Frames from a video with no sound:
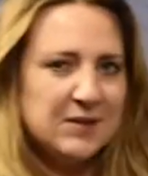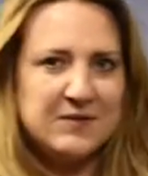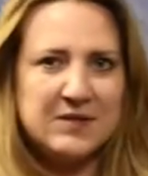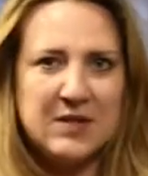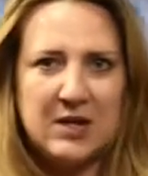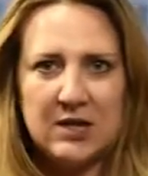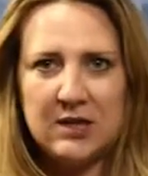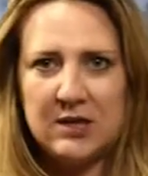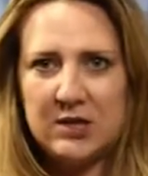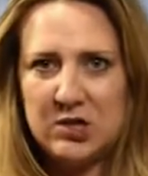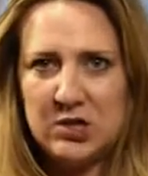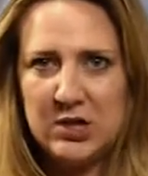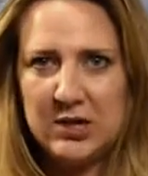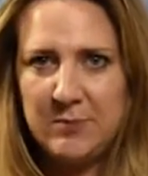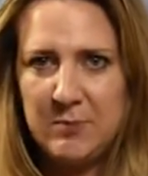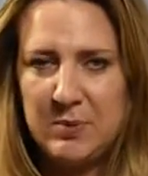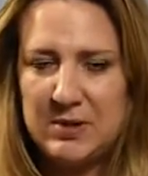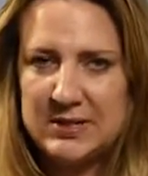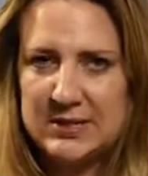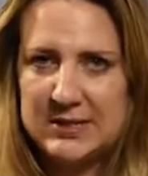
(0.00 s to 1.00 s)
so I've taken the
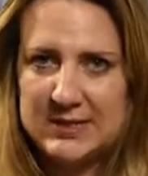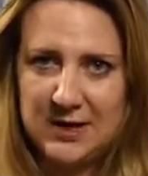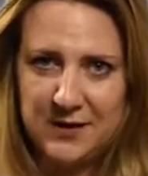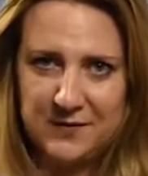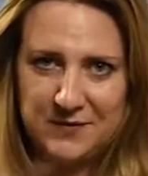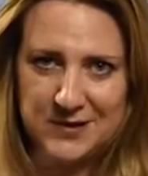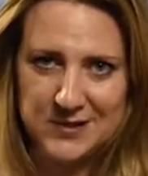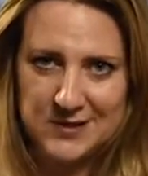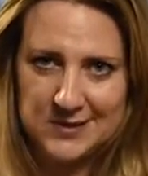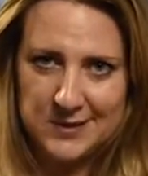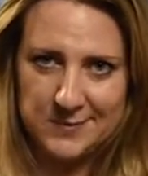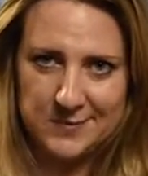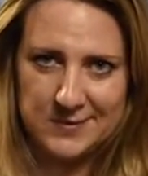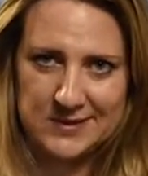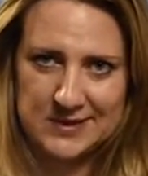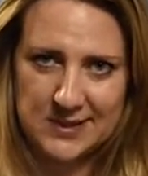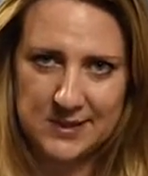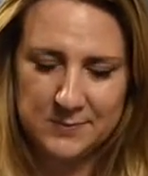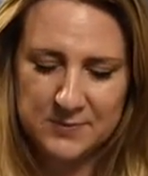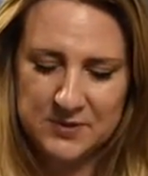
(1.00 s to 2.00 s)
chicken pieces out of the
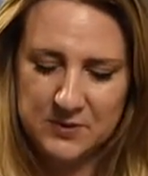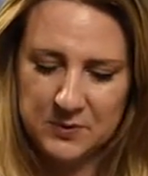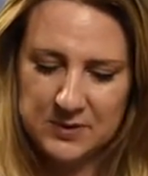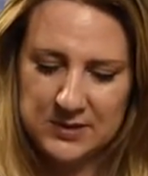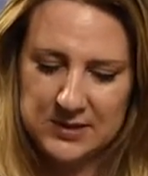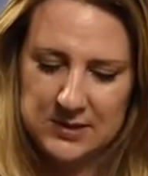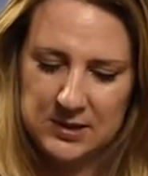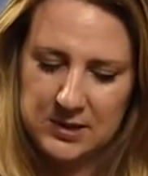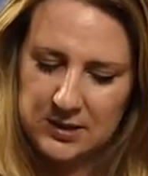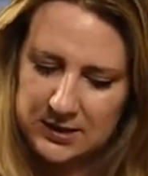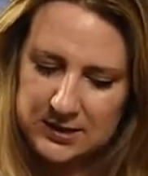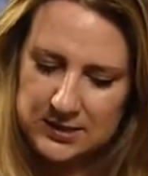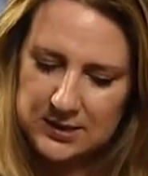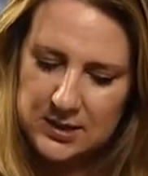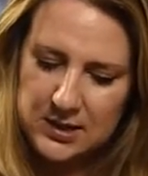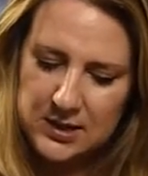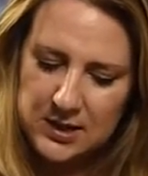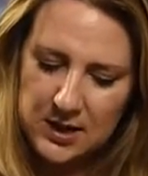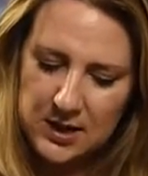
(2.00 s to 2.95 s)
soup and set them to one side.